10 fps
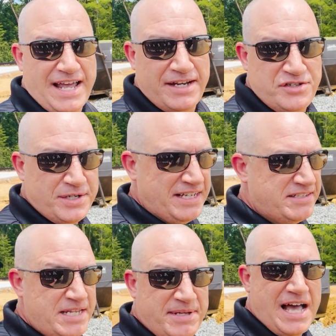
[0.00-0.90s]
And as you can
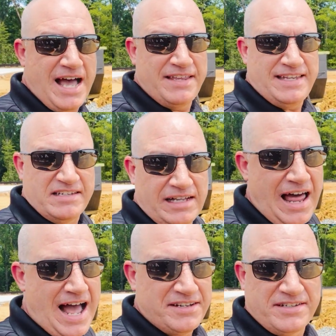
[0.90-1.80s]
see behind these
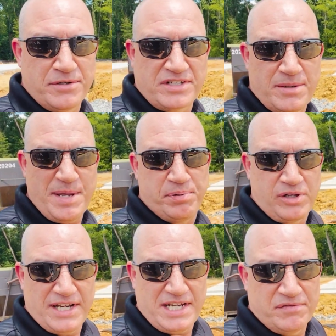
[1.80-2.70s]
lots, there's going to be
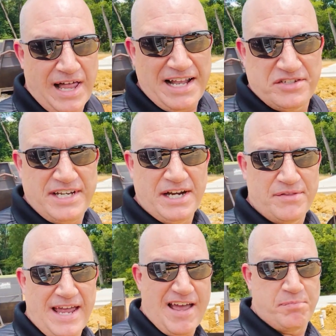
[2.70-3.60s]
plenty of lots in here
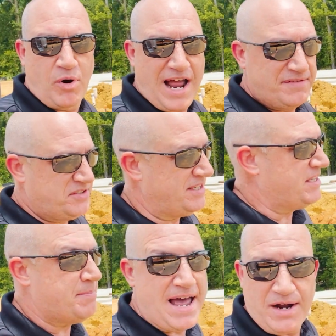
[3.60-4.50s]
that have privacy in
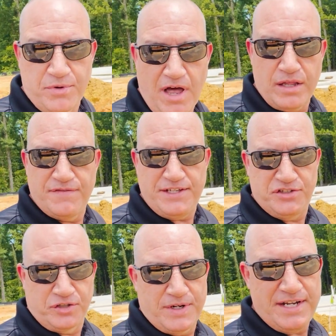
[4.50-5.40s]
the back with all of these
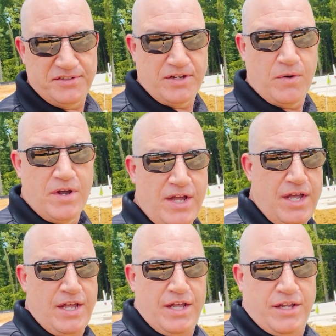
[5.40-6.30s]
trees. So
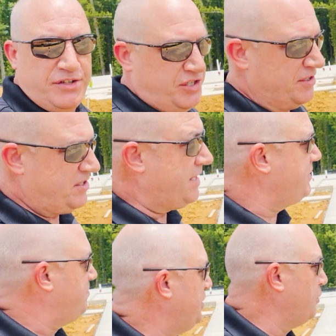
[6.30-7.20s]
just a
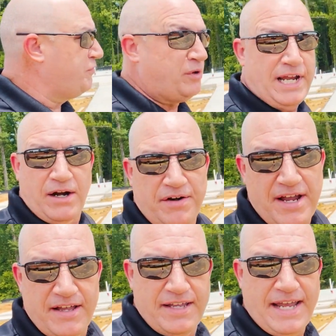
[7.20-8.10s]
beautiful area.